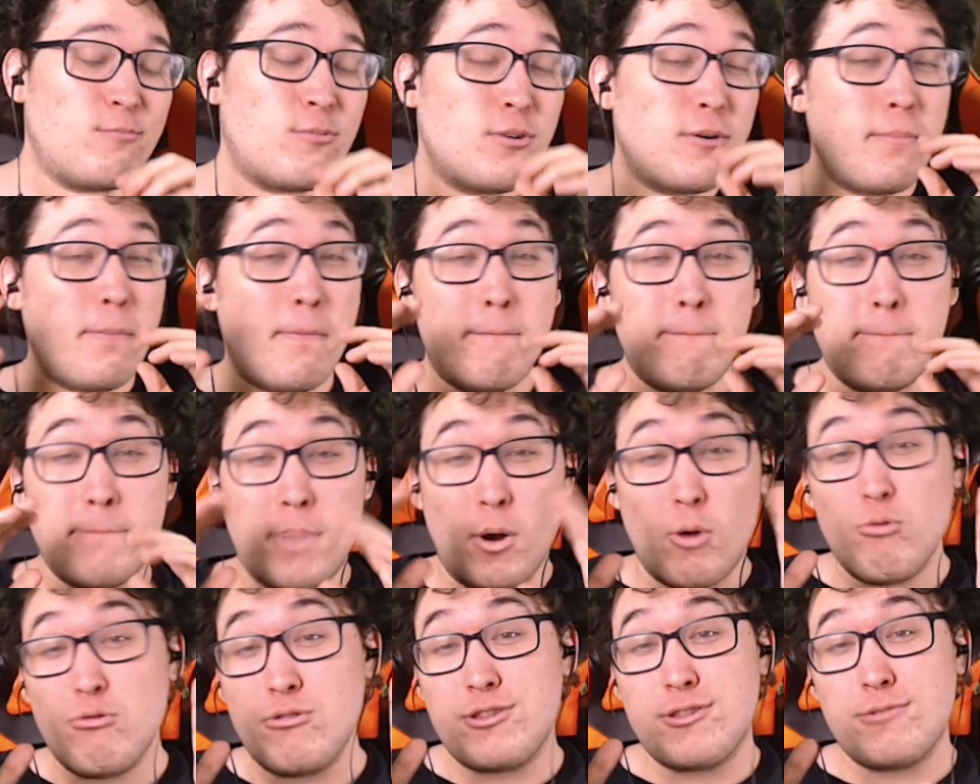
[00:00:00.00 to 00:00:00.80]
where
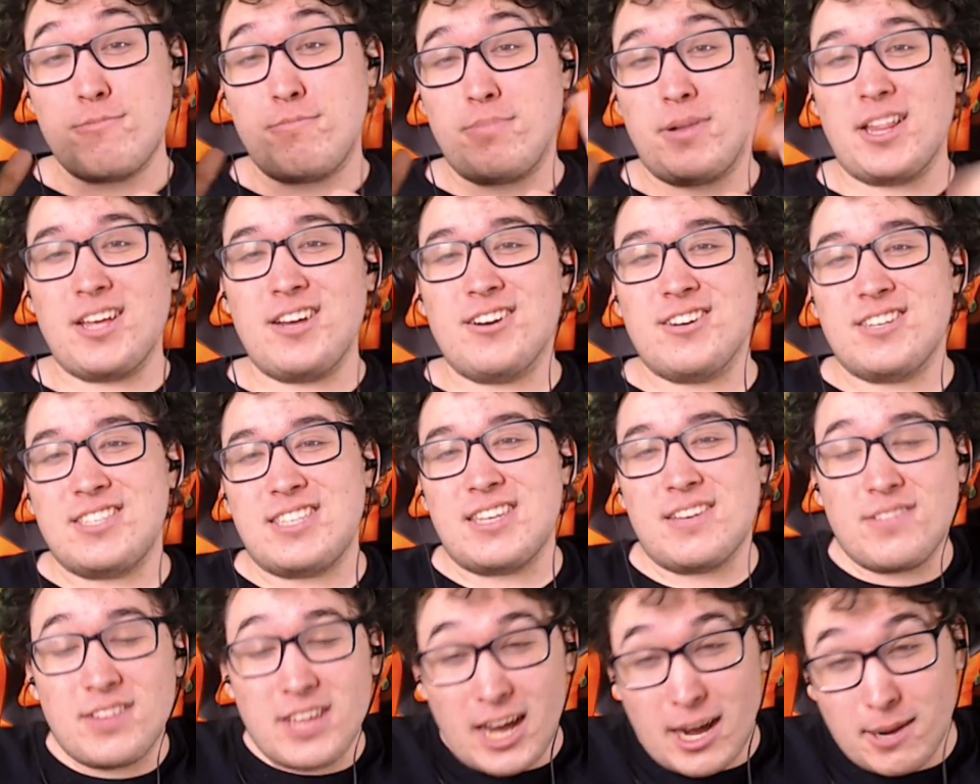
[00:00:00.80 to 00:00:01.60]
both players
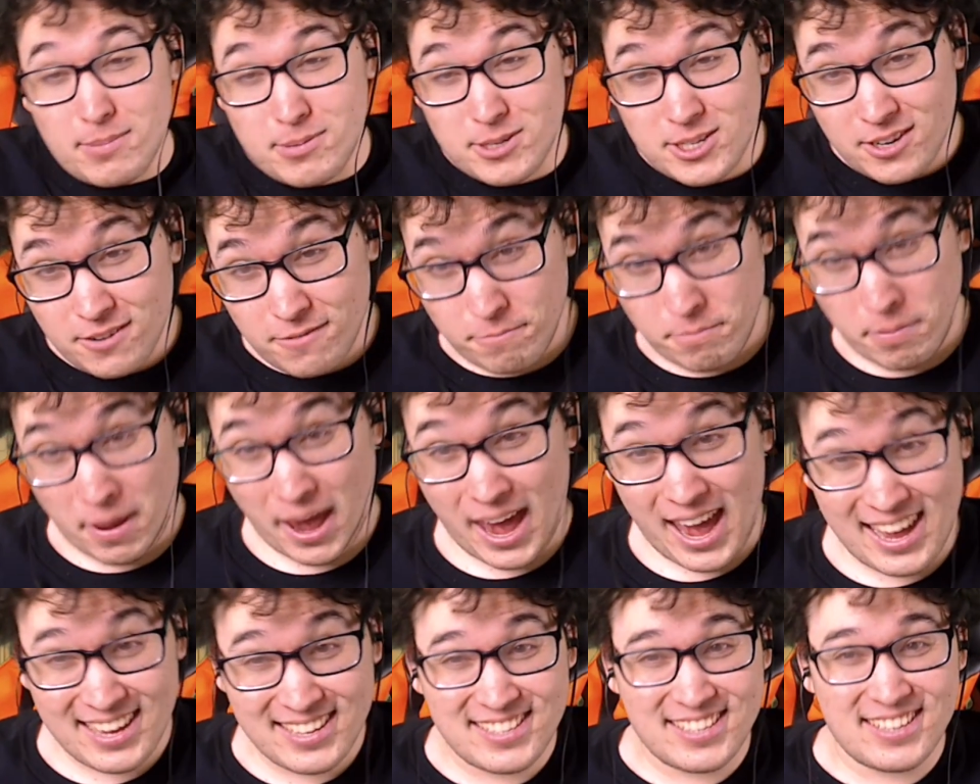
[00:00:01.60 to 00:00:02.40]
have the option of
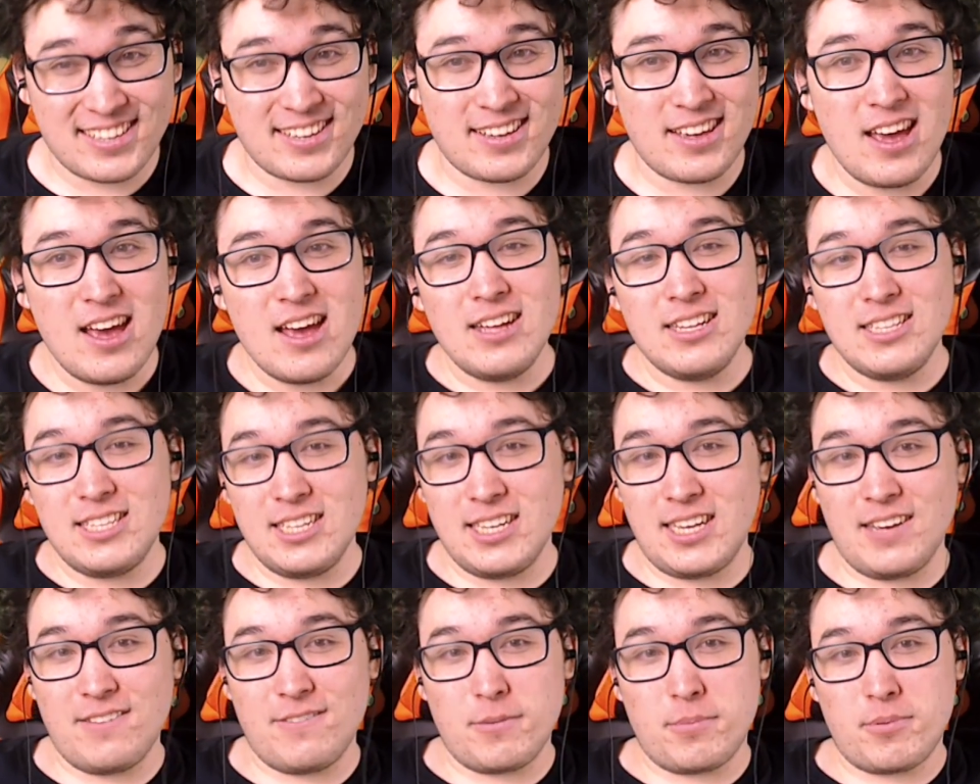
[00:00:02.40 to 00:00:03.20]
passing
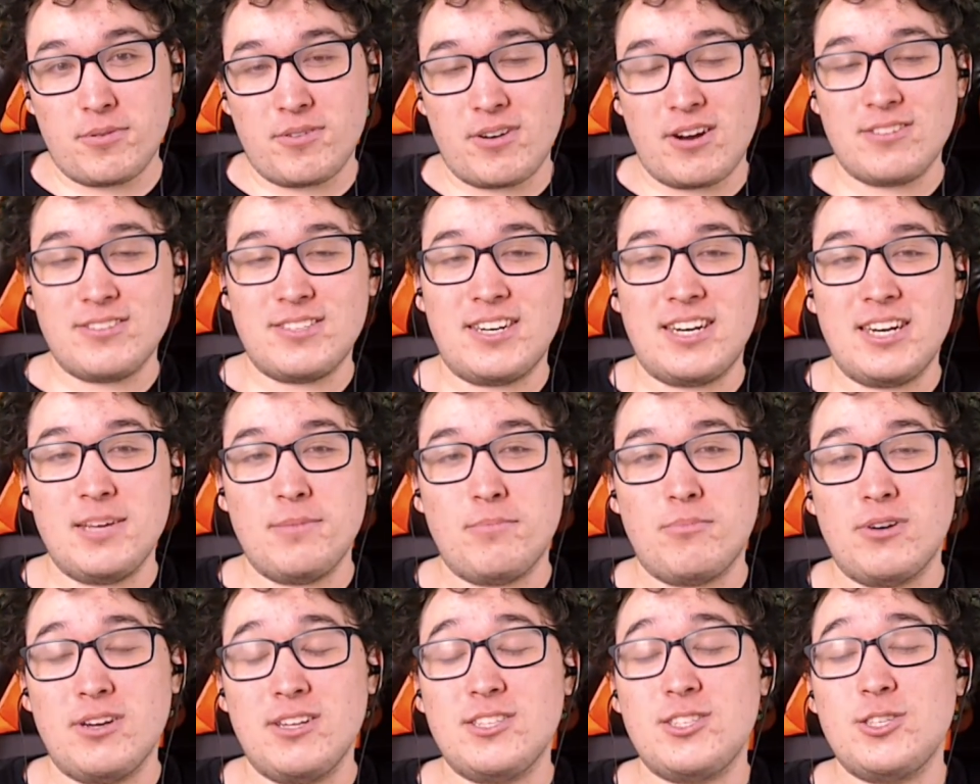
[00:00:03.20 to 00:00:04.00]
to give up the round at any
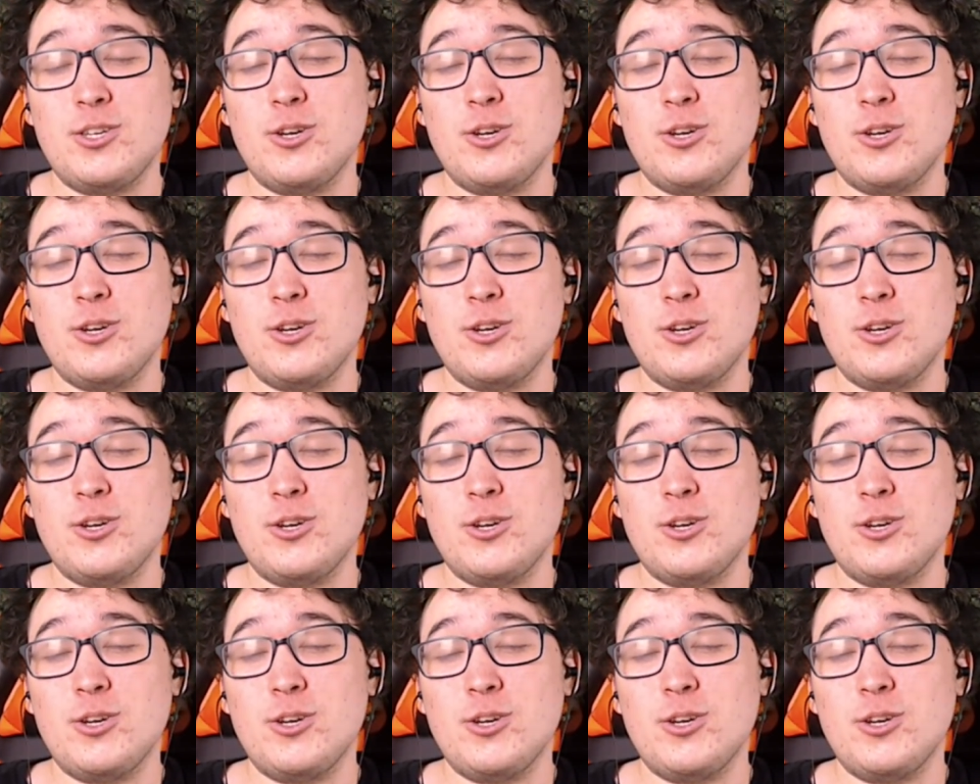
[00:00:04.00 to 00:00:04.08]
point.